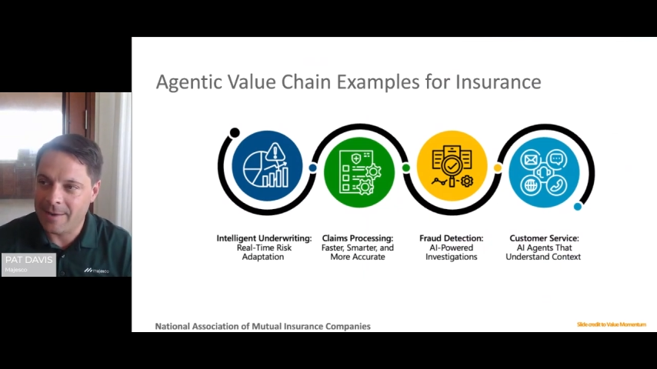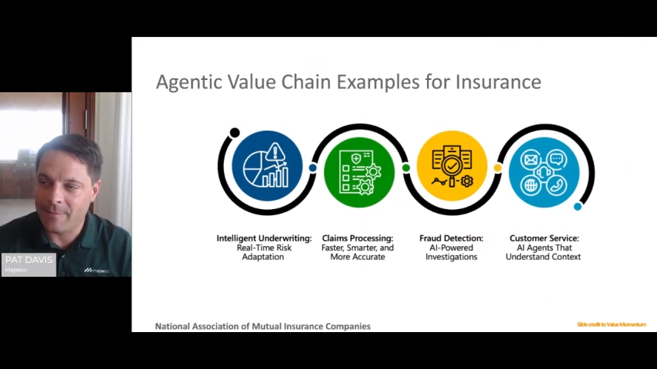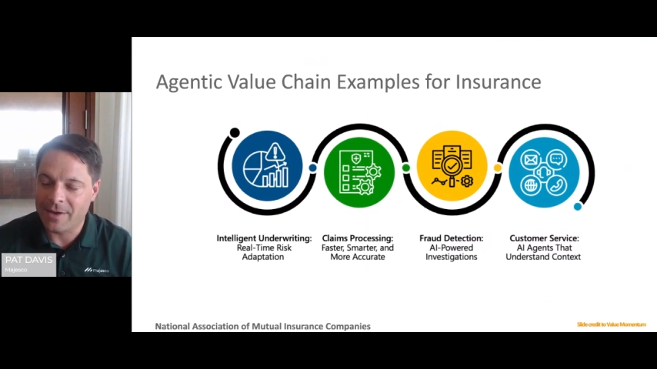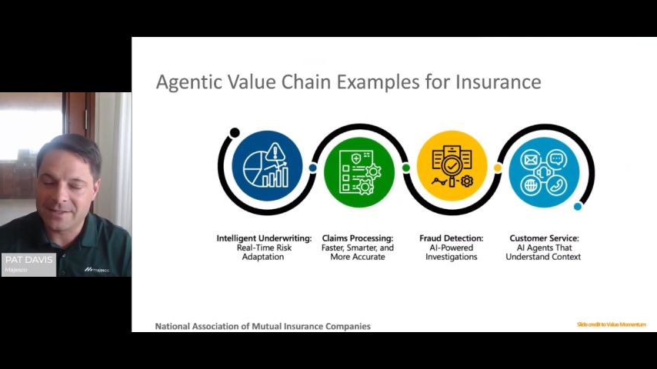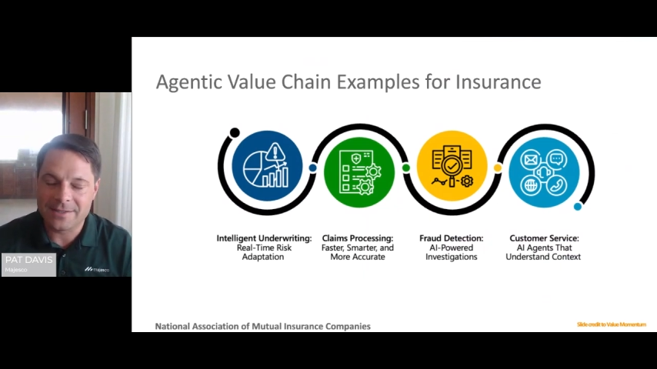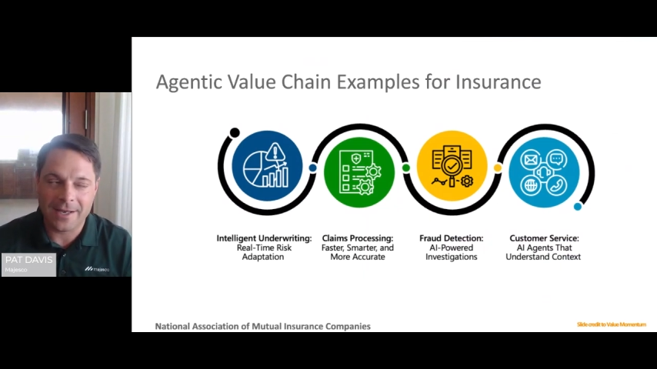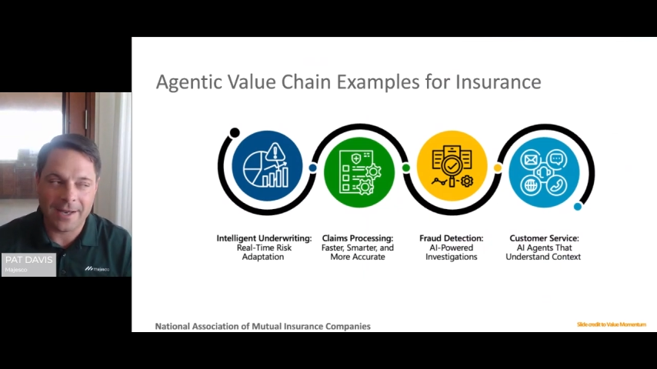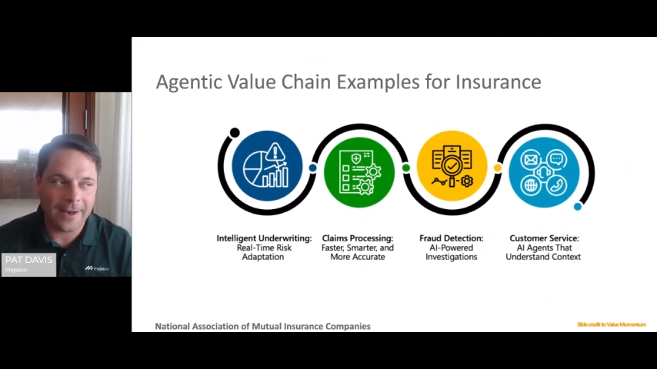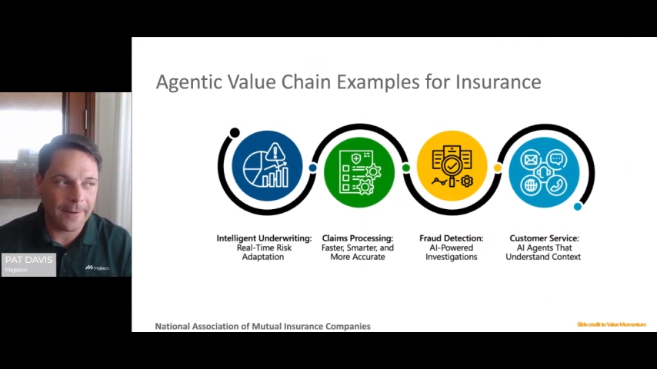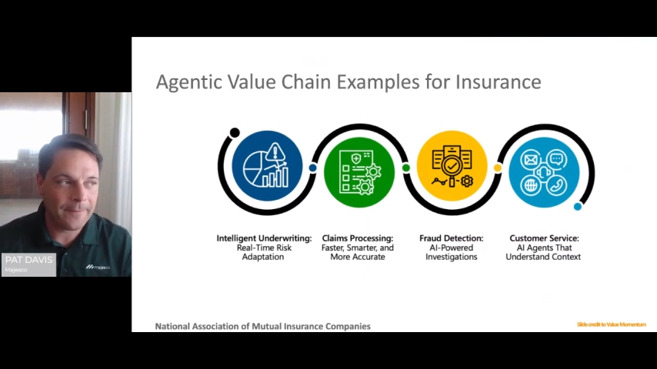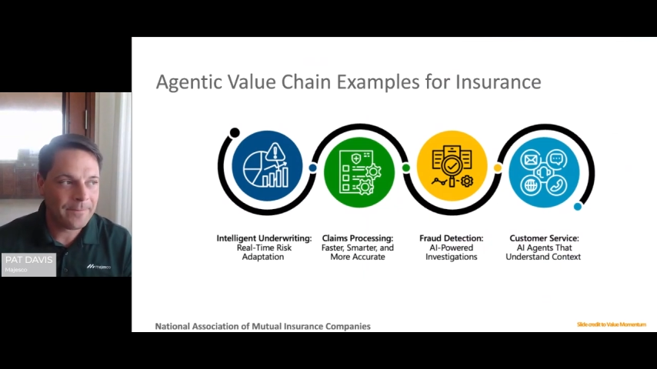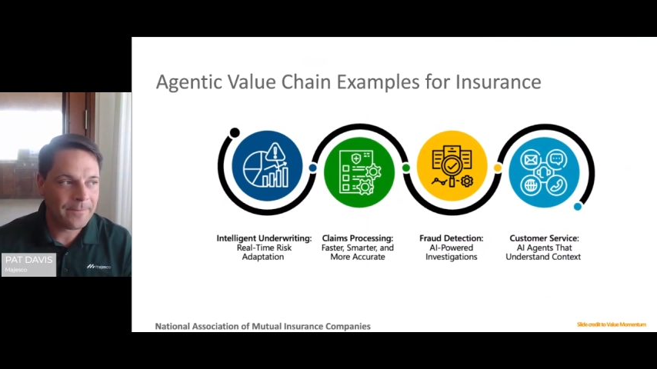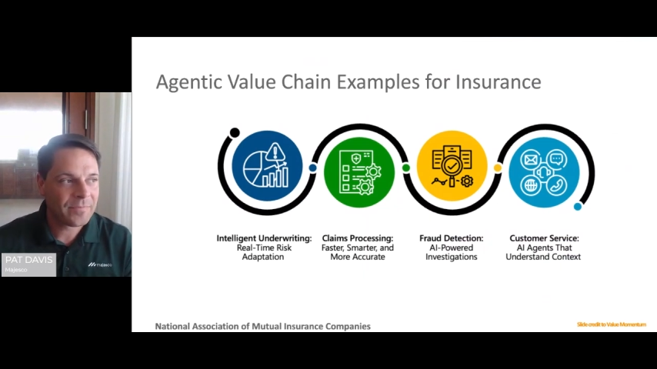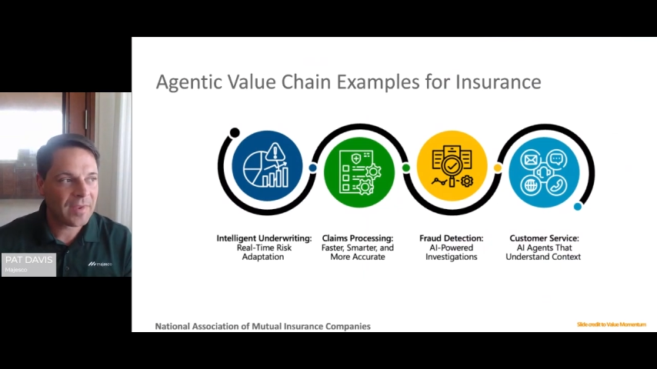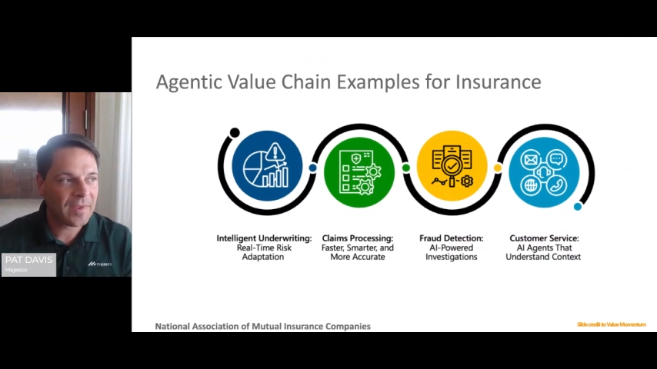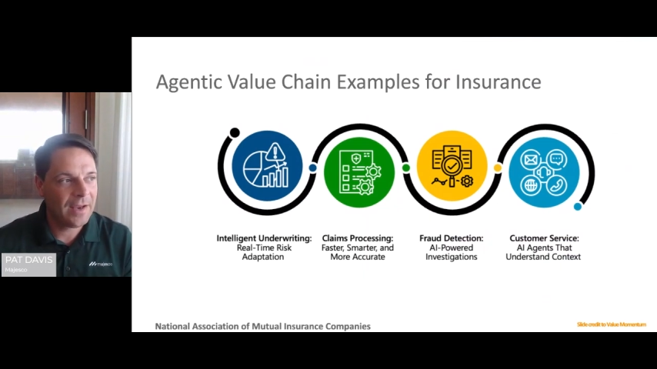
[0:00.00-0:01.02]
I might say,
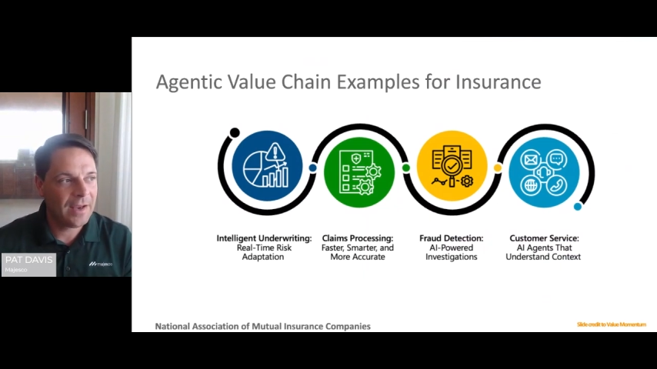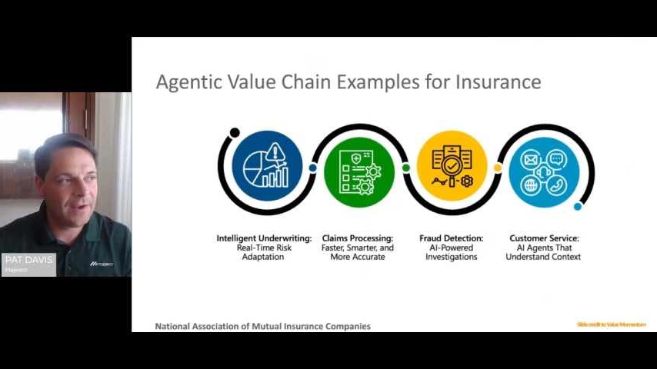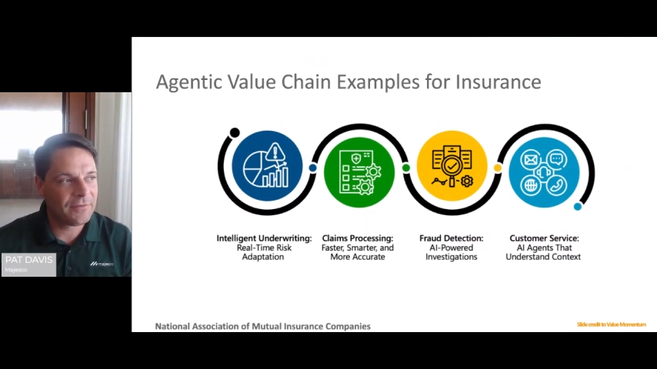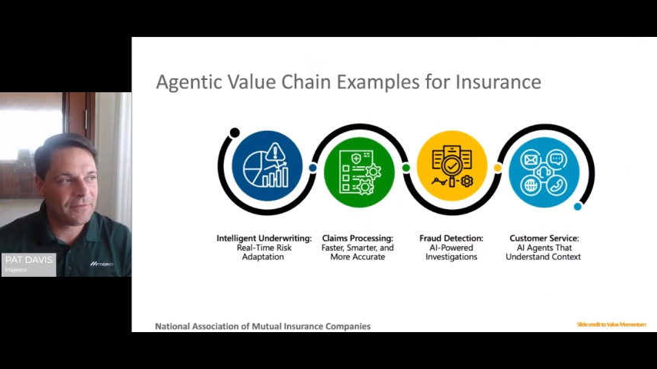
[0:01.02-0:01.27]
if the